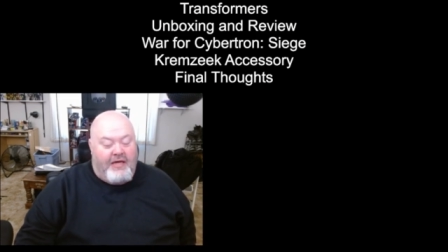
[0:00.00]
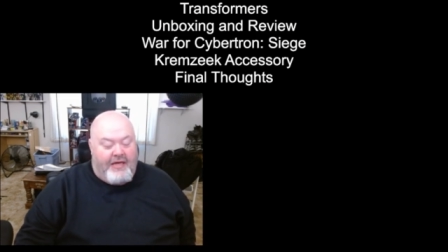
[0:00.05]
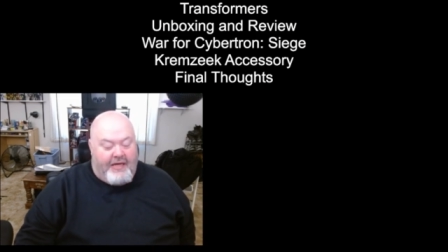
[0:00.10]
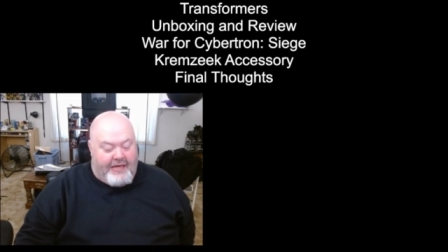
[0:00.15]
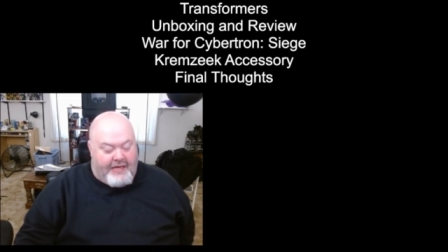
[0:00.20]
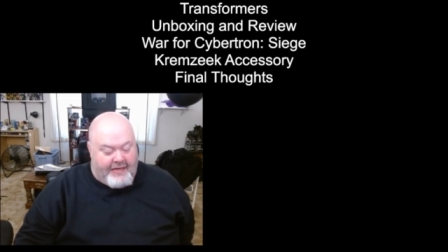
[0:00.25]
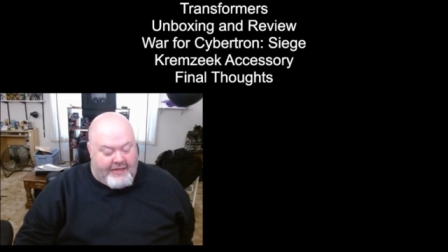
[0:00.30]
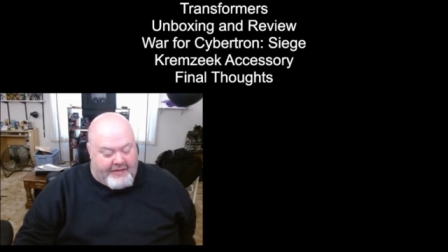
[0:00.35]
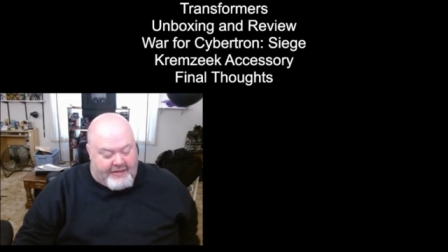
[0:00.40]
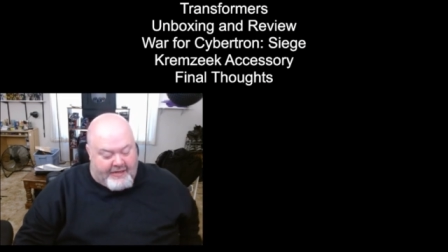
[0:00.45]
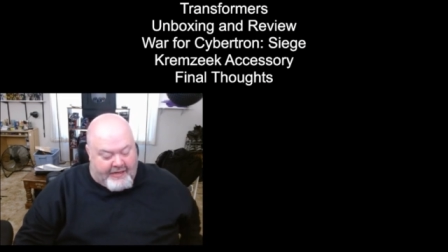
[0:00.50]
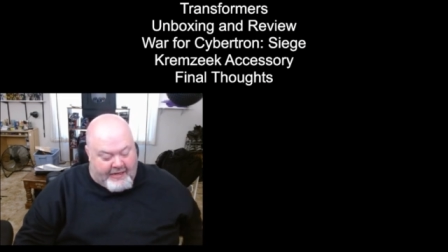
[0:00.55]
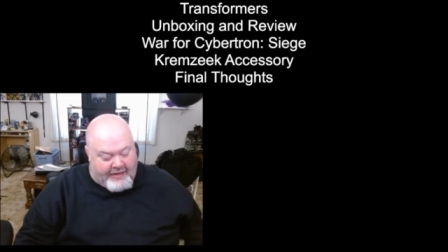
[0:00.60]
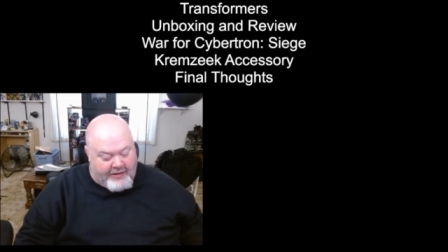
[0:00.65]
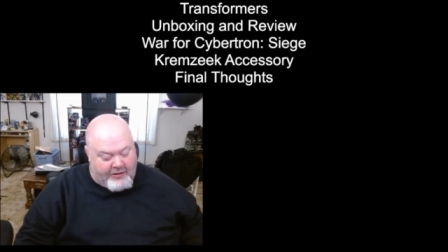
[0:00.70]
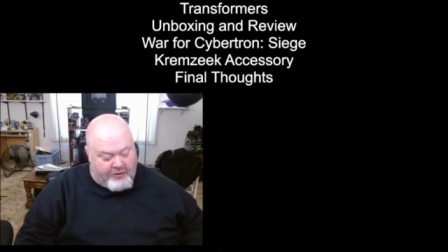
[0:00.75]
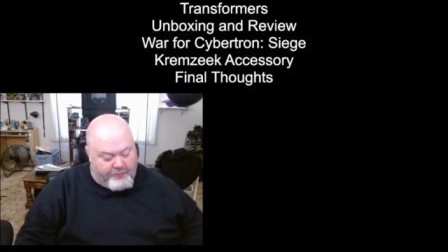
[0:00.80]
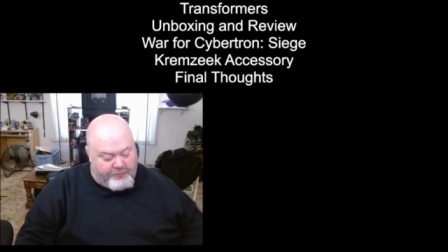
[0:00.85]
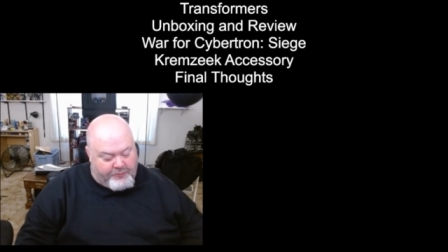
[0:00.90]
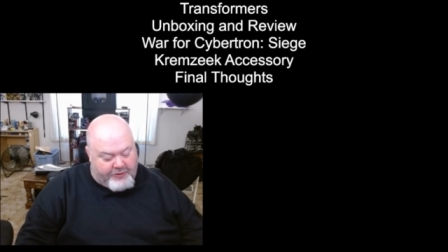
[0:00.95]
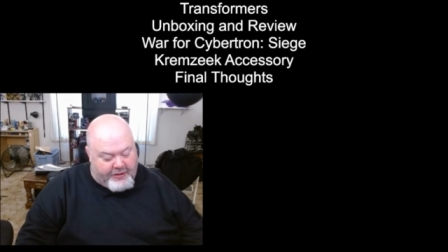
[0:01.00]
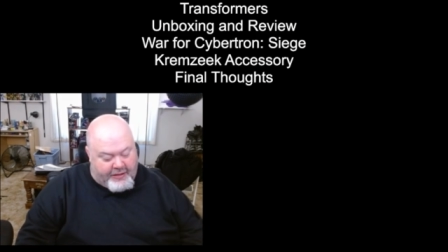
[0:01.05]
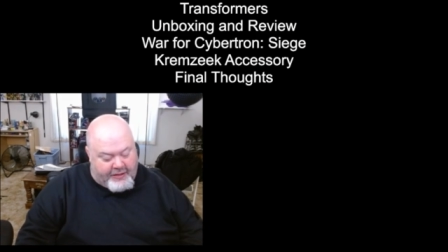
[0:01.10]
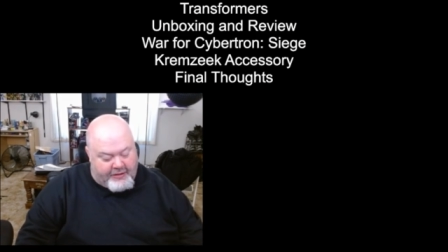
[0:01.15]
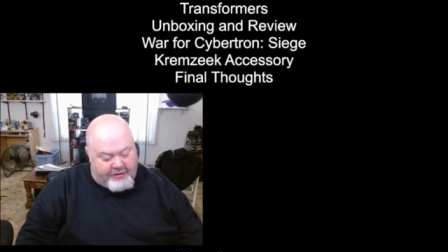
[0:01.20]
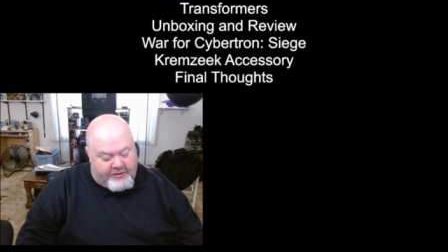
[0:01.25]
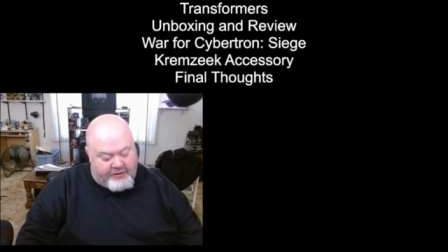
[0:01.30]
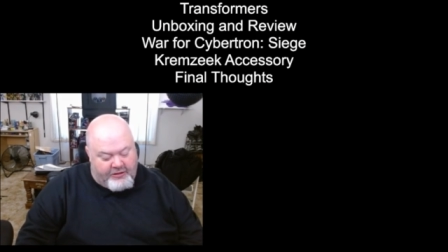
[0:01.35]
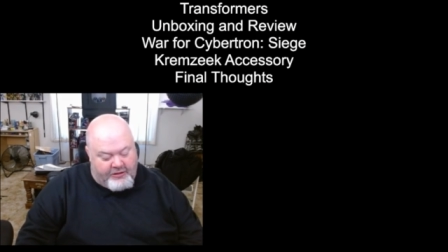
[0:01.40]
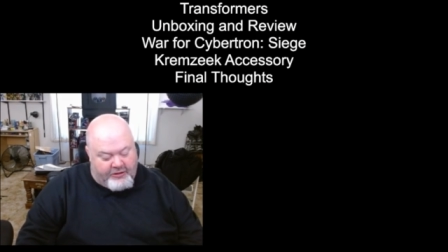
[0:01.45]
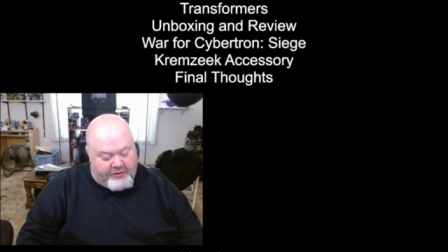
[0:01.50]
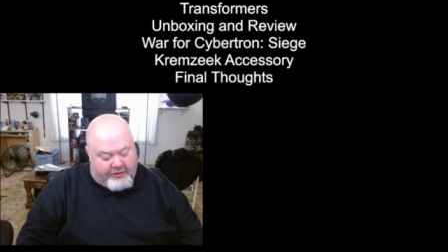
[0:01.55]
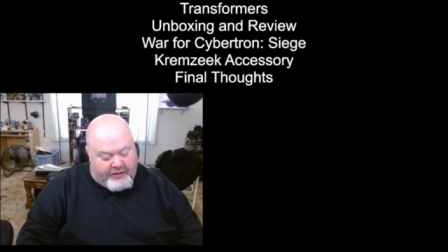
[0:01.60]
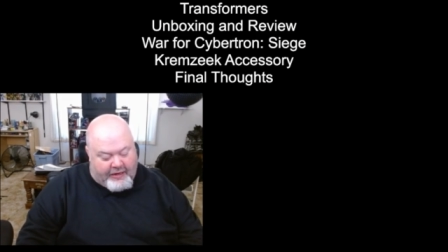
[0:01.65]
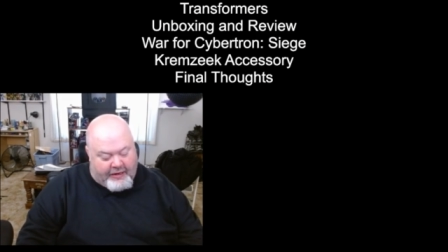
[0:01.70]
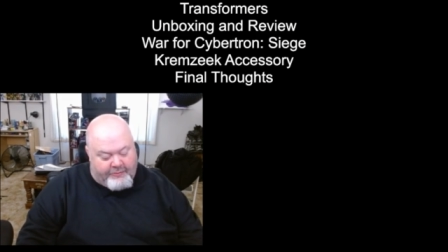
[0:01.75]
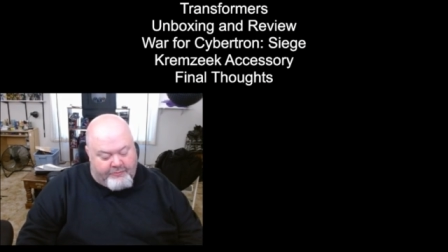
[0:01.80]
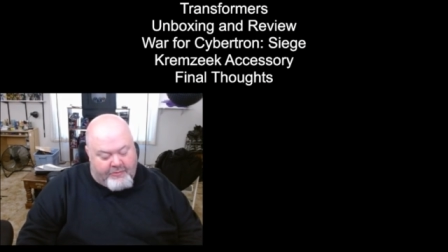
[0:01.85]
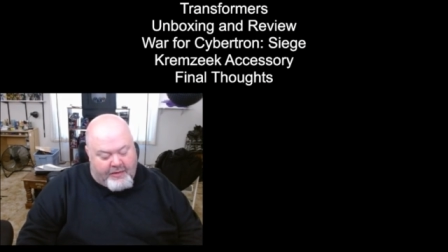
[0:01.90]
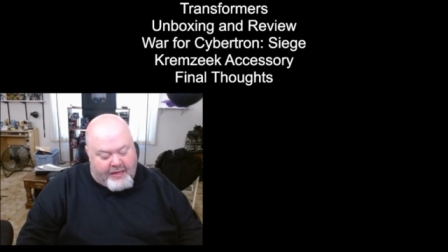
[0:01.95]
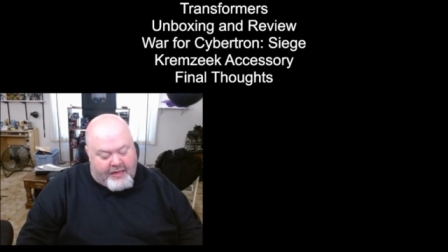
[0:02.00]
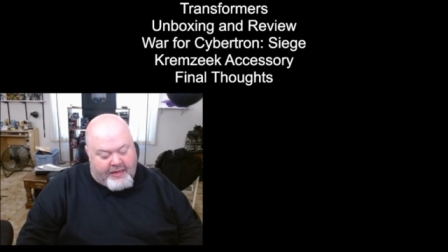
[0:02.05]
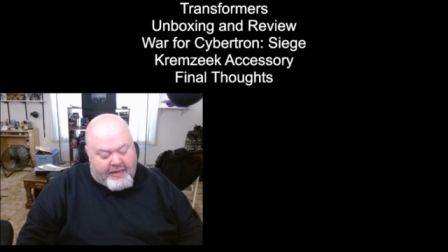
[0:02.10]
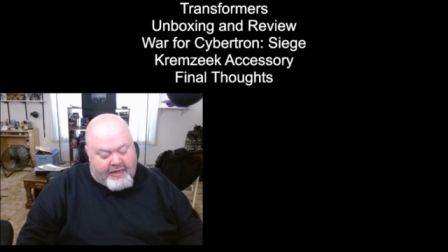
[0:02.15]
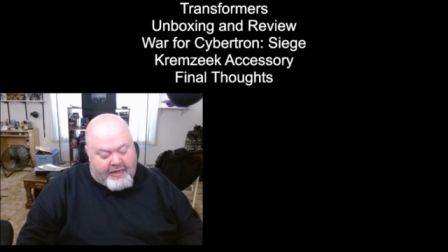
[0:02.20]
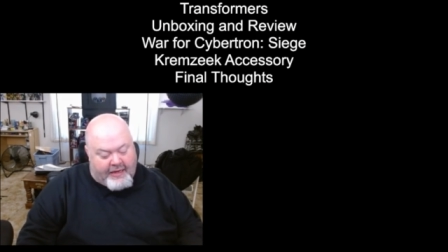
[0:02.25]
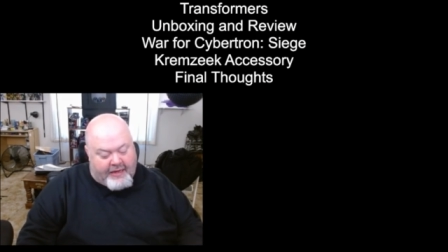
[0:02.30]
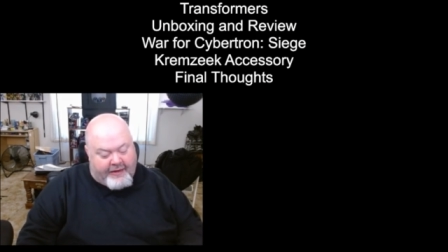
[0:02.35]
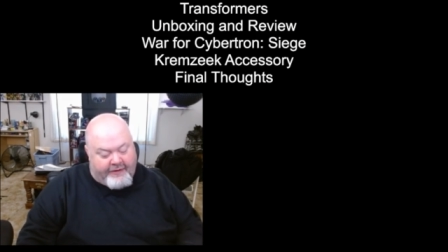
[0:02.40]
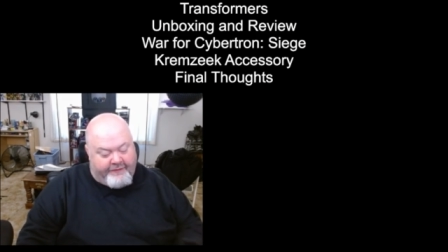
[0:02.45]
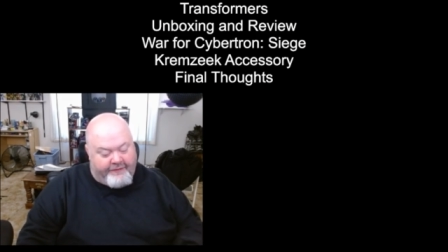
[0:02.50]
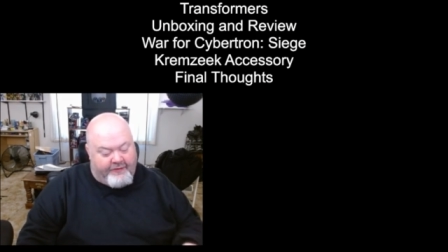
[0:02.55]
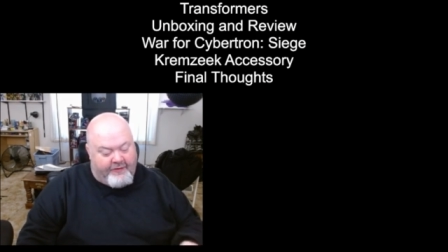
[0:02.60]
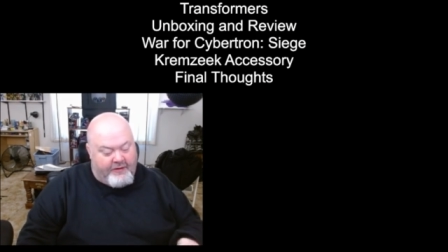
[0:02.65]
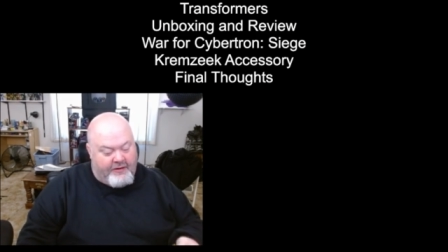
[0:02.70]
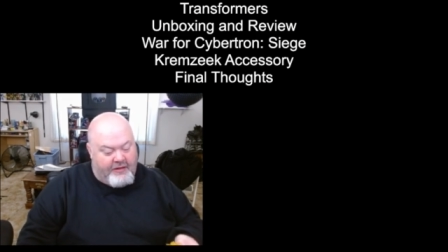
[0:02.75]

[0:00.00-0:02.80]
and I hope that you know I may have